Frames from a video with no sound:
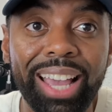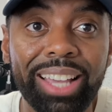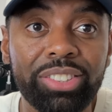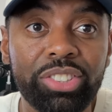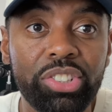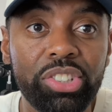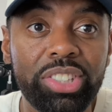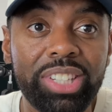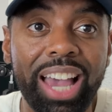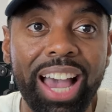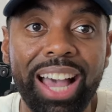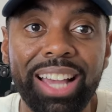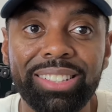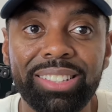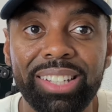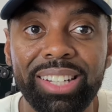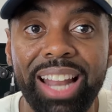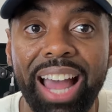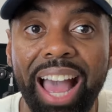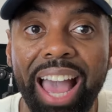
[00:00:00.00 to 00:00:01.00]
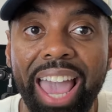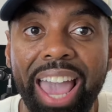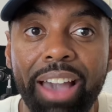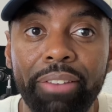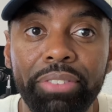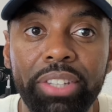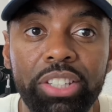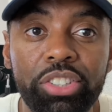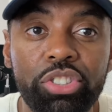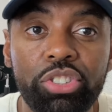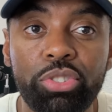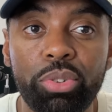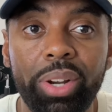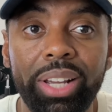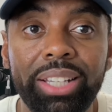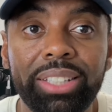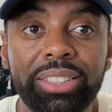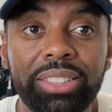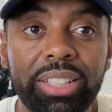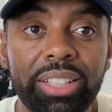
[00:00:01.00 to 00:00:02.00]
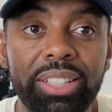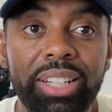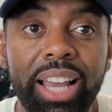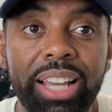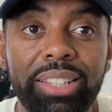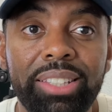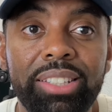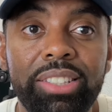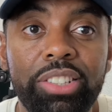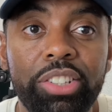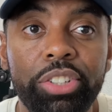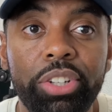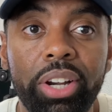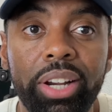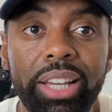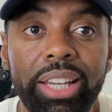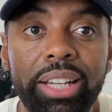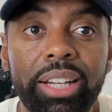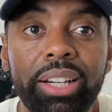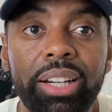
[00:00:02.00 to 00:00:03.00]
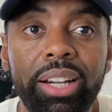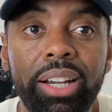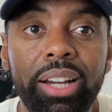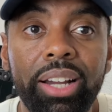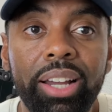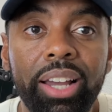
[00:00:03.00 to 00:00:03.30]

exercise and not have these strings connected to your ear?